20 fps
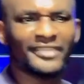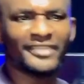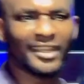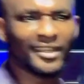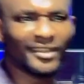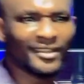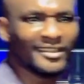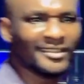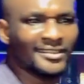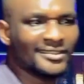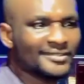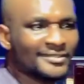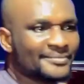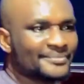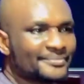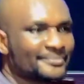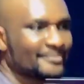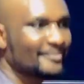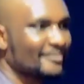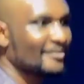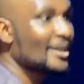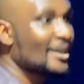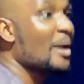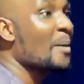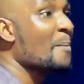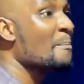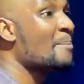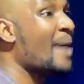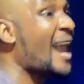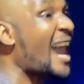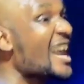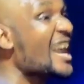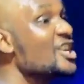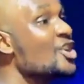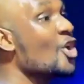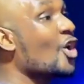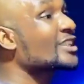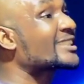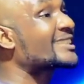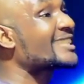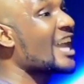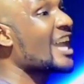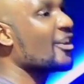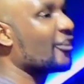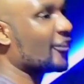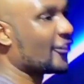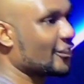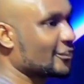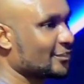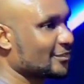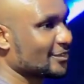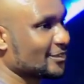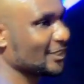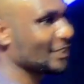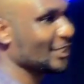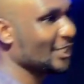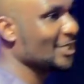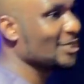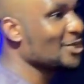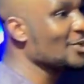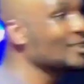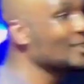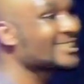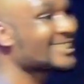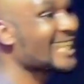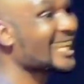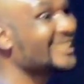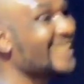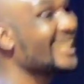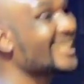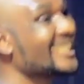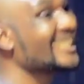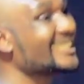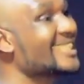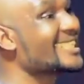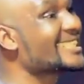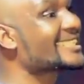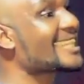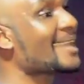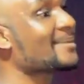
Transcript: you have now. By yourself, you will start taking